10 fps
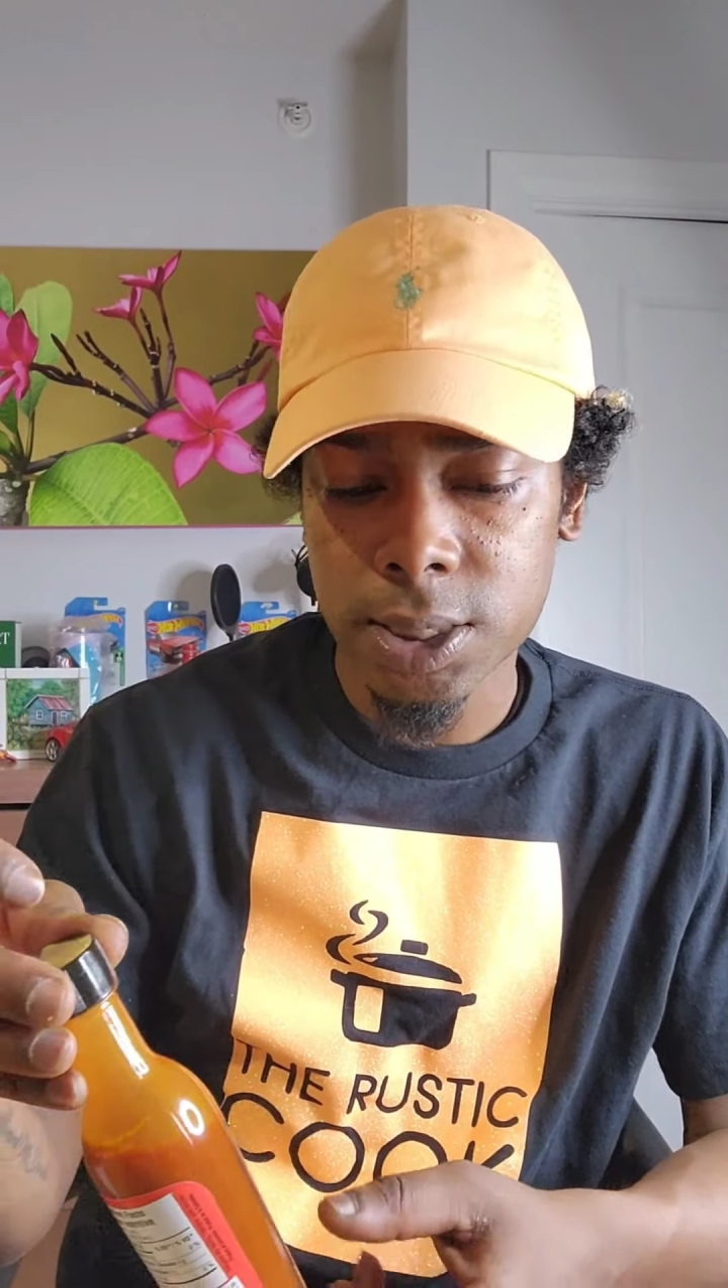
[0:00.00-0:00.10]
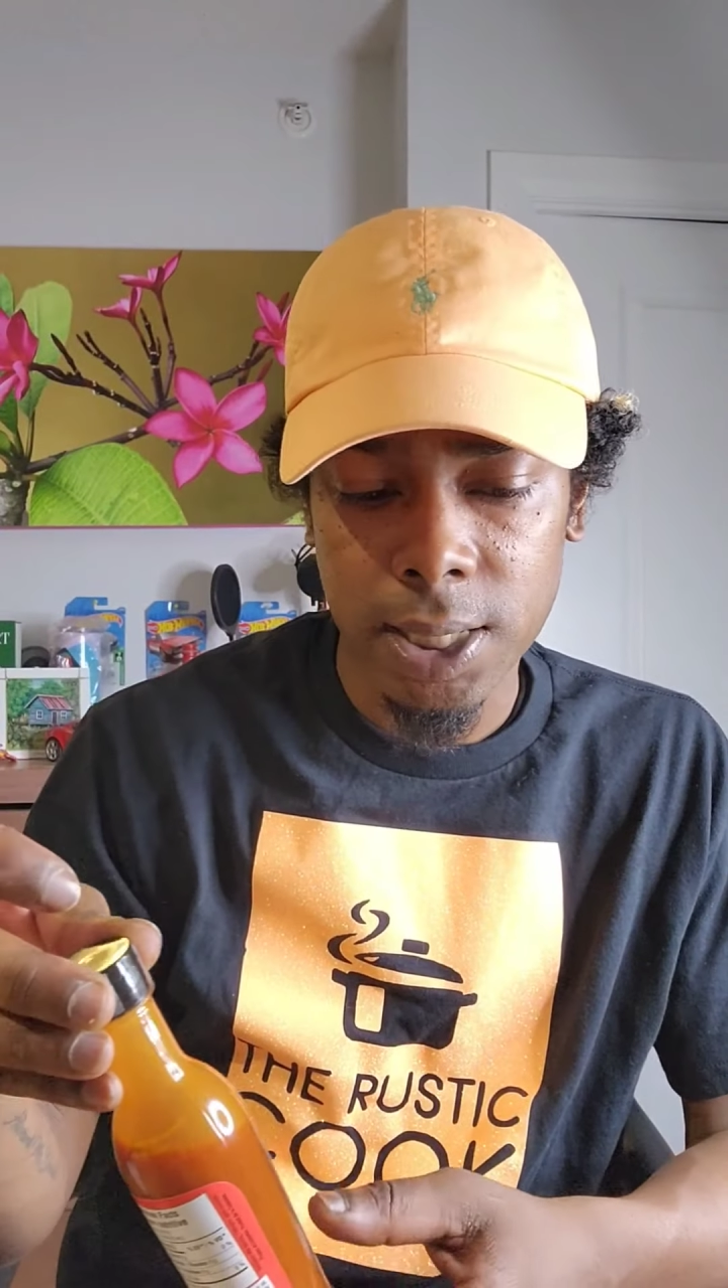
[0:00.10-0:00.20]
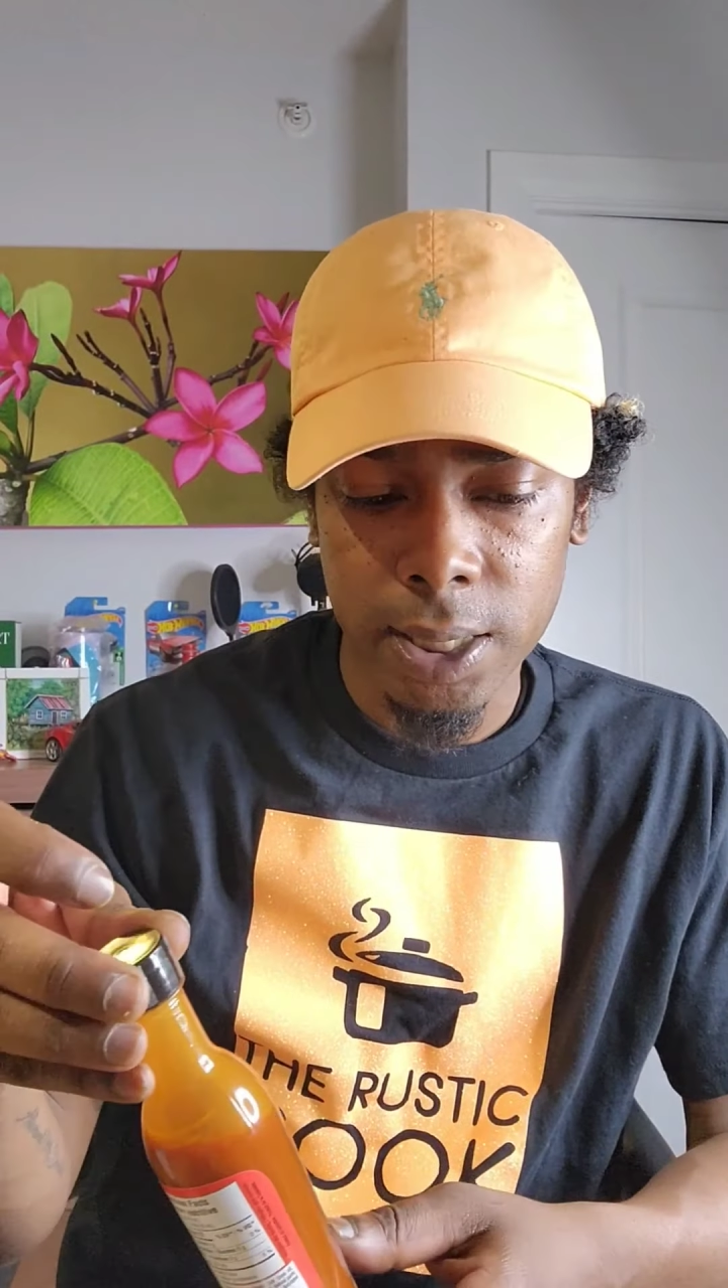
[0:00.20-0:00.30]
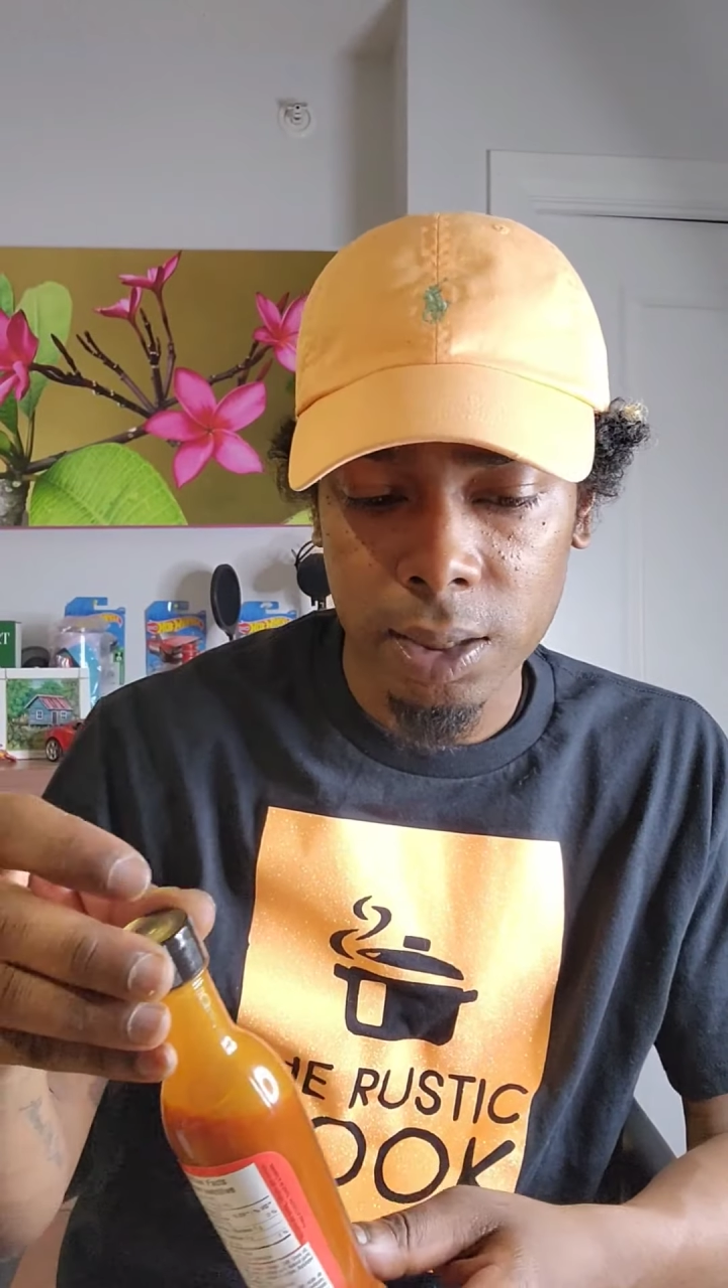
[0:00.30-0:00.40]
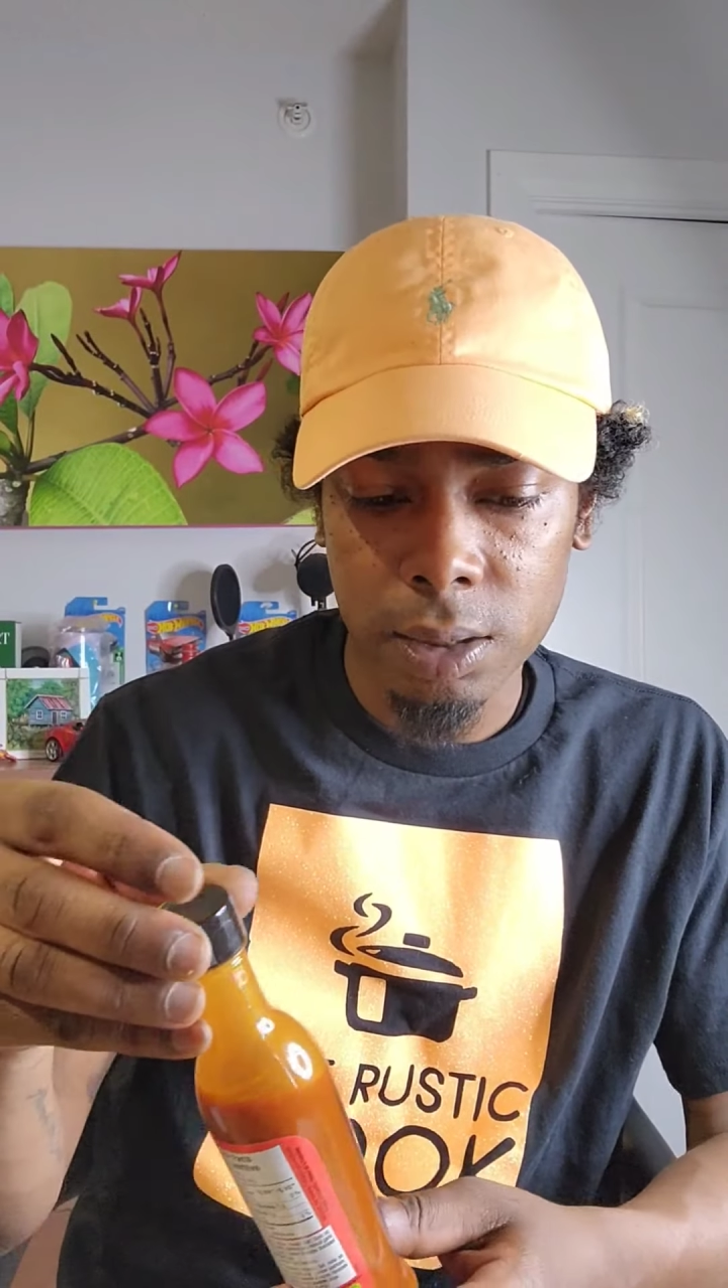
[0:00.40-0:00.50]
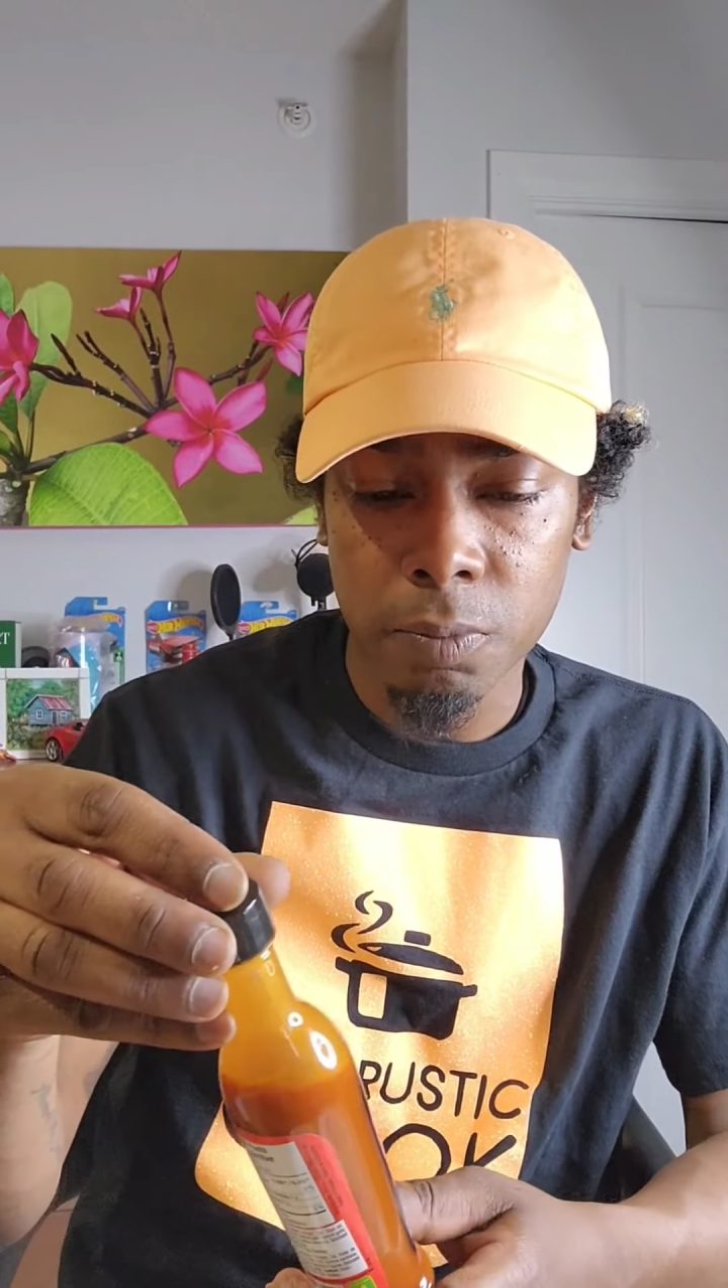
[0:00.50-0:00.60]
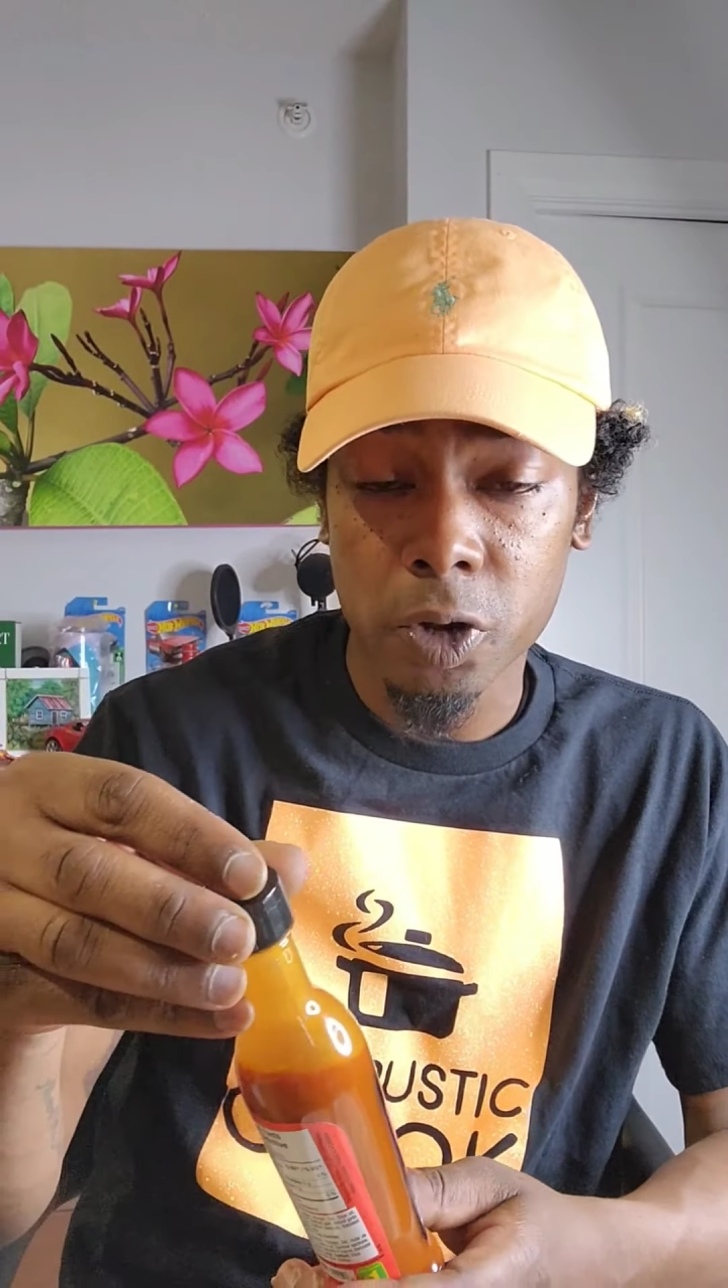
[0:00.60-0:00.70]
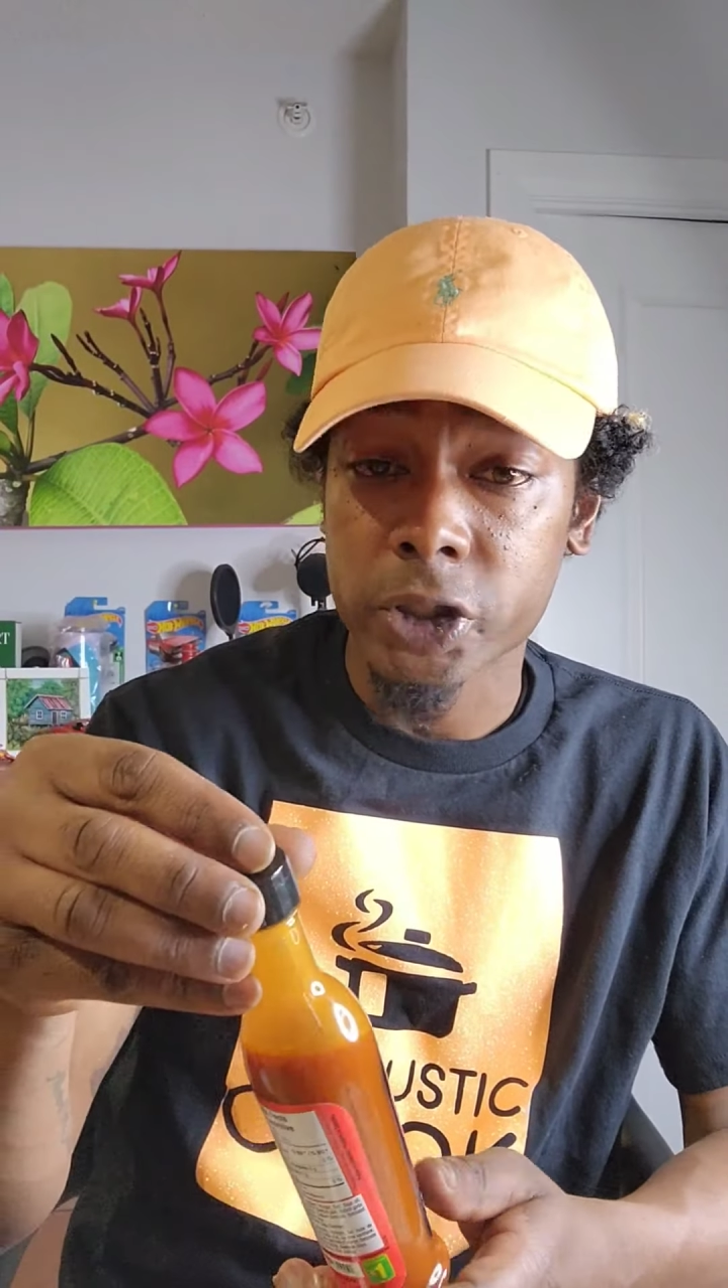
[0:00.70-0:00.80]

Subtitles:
I like a little more